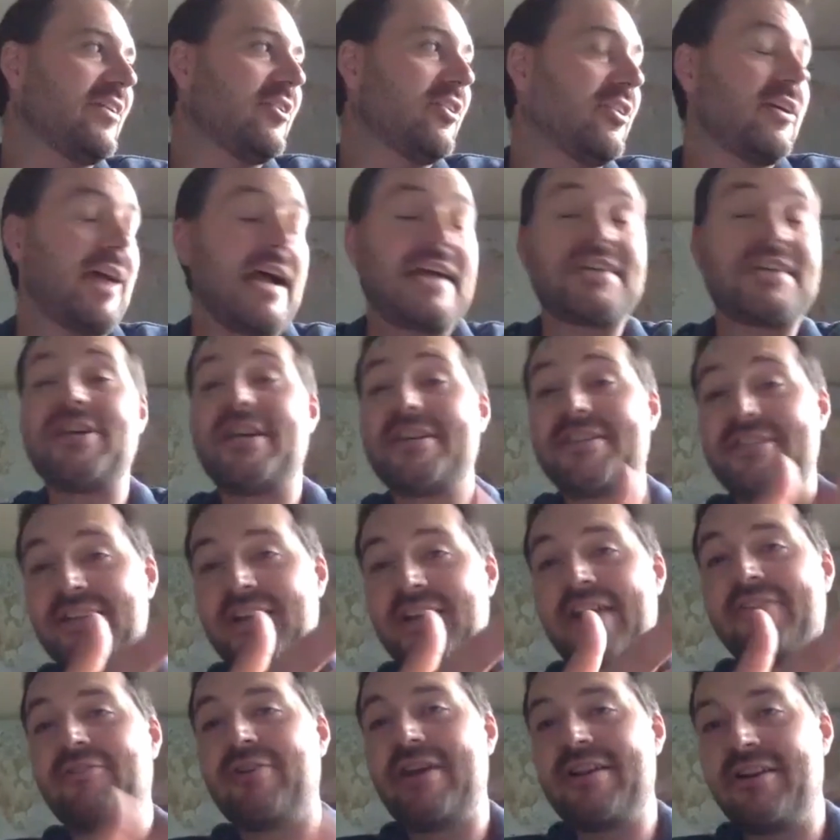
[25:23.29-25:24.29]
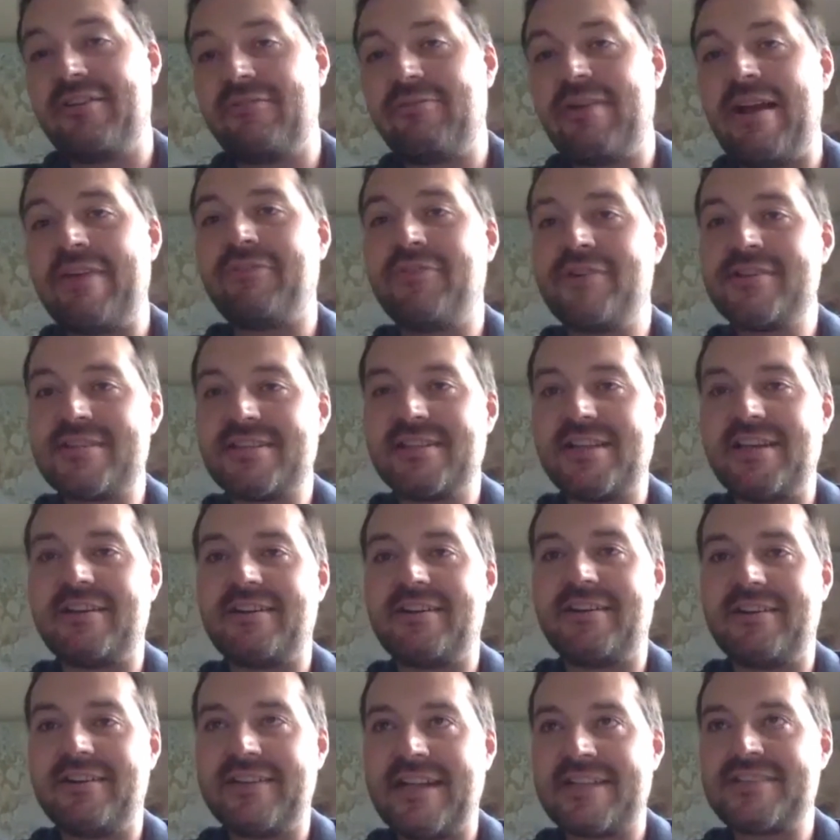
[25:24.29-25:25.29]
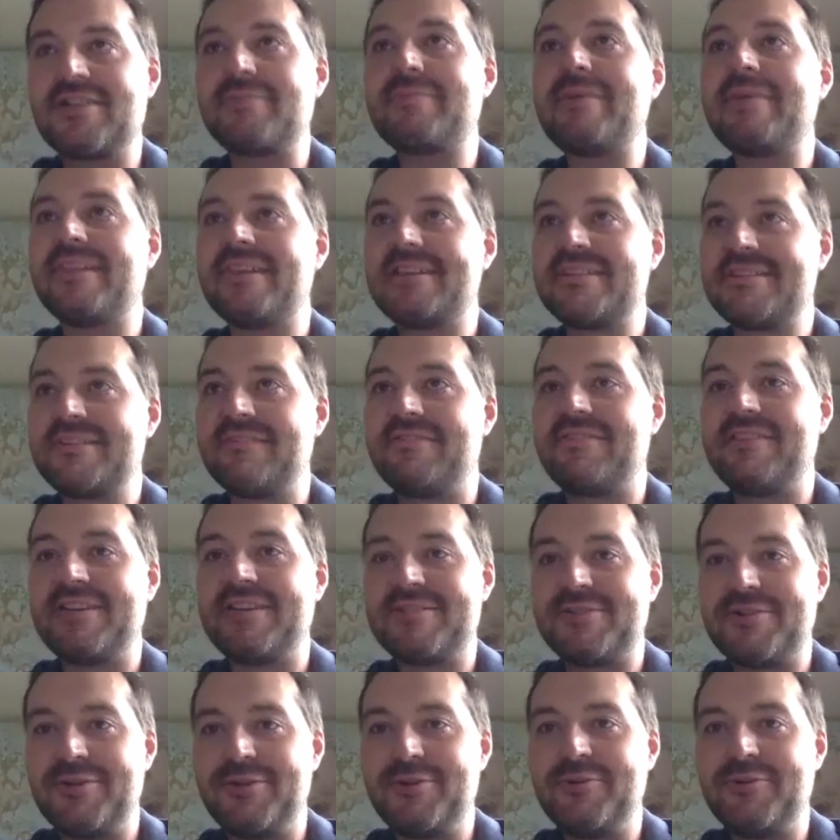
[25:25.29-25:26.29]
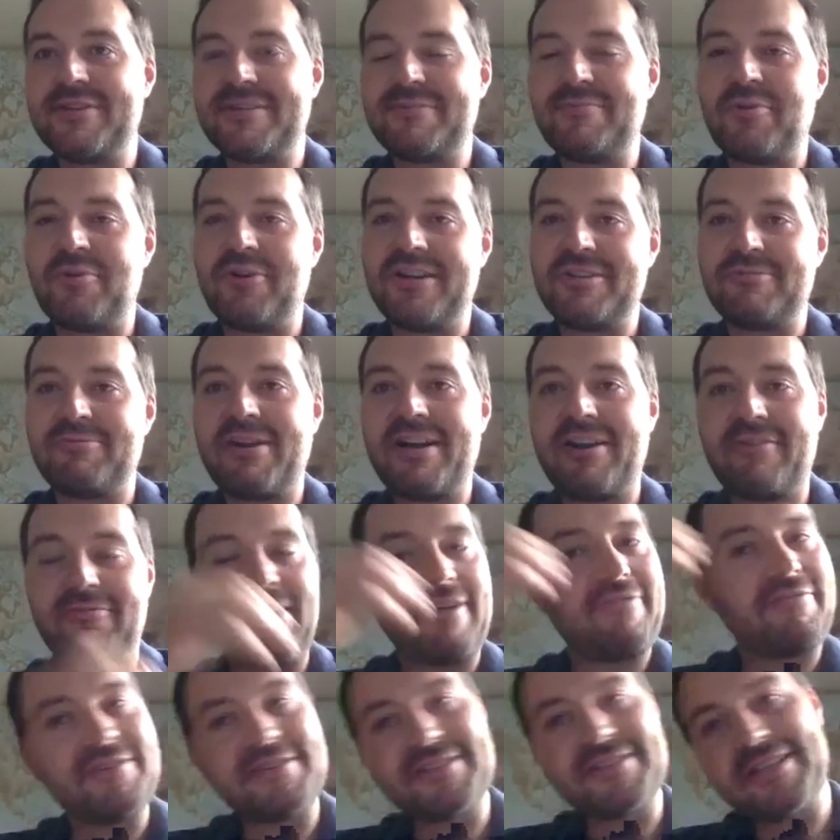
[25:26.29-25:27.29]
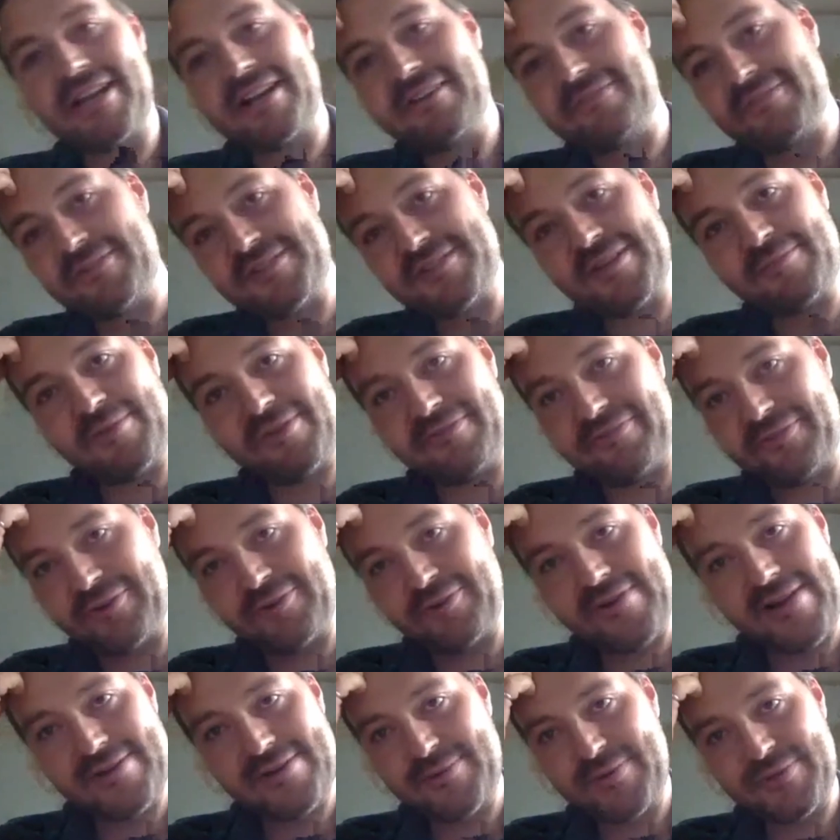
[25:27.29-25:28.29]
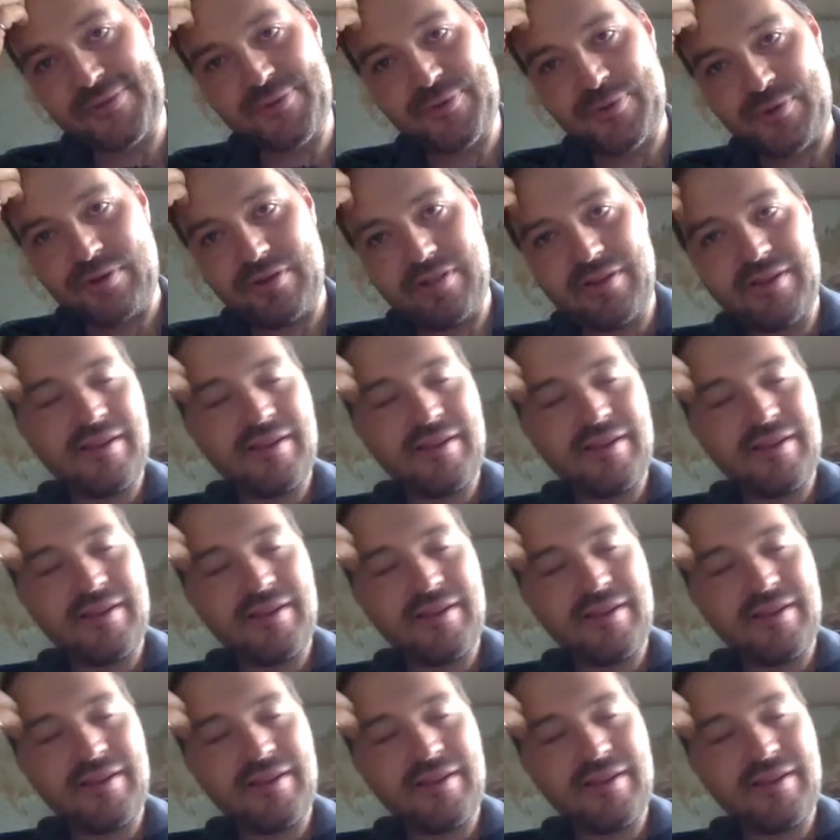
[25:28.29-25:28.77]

Or actually I have to write a reference letter. That's on my list of things to do this morning, is write a reference letter for someone for graduate school.